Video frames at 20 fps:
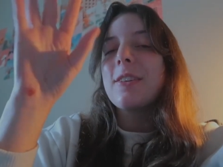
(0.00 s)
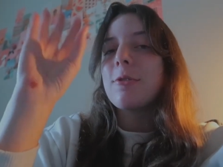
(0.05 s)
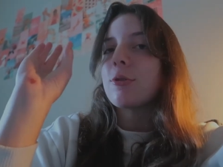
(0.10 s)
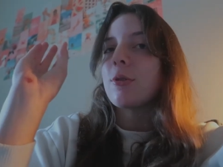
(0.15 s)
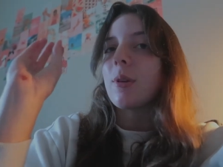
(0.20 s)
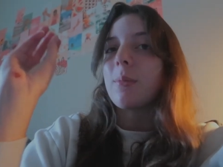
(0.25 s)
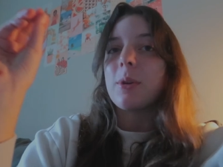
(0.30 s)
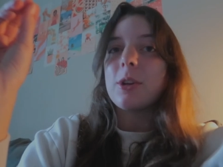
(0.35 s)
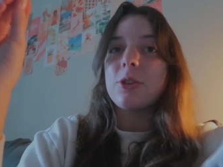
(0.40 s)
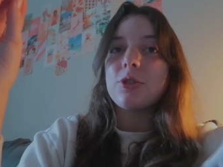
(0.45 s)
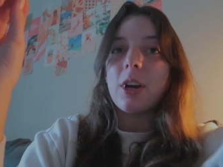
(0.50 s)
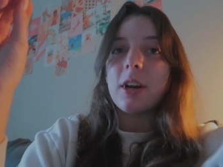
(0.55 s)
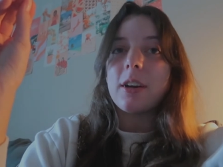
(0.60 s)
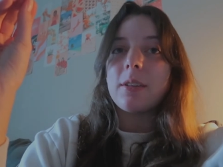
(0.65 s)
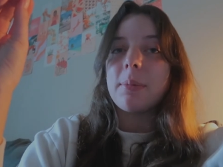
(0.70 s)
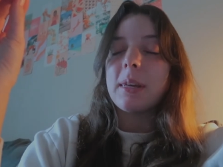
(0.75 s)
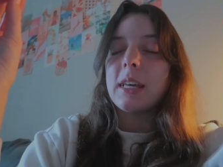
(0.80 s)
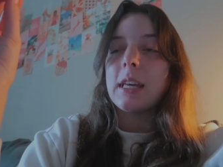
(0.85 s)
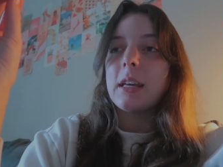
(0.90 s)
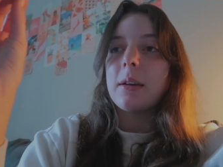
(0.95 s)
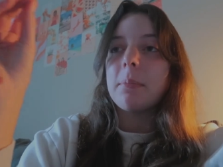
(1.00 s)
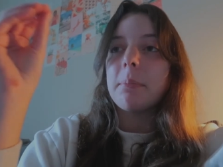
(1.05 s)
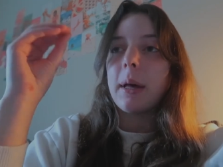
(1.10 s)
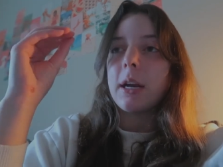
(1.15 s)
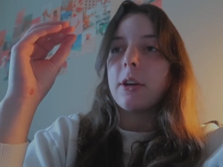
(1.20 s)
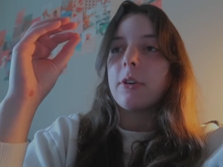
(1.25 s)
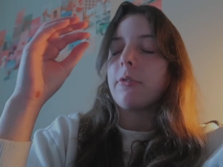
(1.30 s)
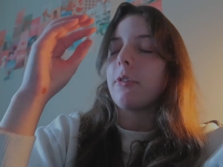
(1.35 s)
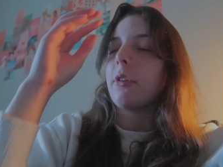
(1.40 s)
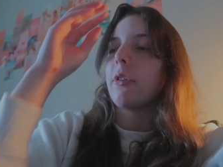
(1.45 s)
So I'm going to try to be
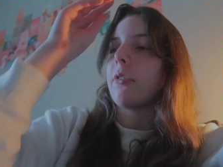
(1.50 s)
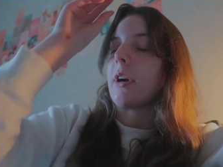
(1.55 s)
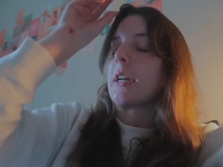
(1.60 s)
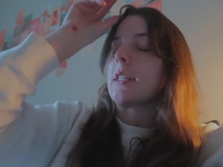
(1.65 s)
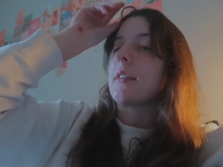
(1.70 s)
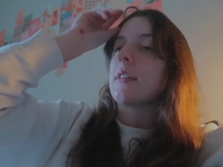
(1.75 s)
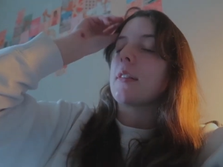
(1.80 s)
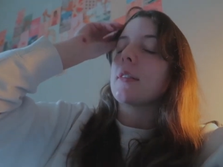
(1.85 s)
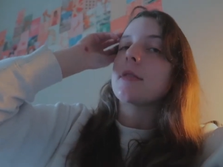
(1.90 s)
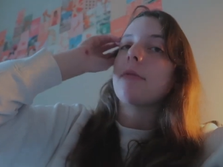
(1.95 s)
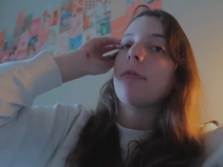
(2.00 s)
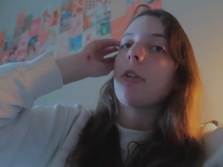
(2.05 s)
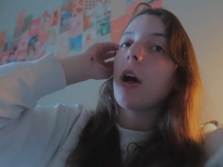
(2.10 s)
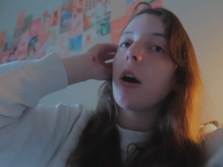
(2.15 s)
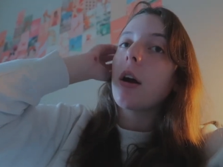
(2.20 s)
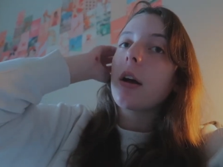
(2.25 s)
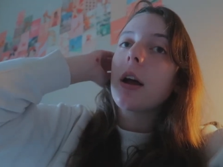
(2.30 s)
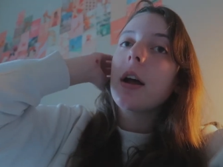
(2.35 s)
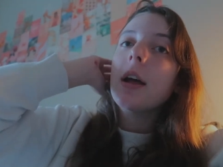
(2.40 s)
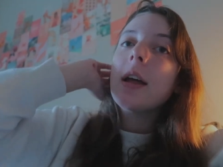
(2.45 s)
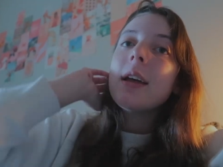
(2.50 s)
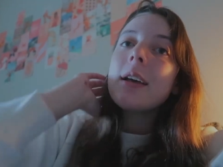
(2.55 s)
better for the rest of this vlog.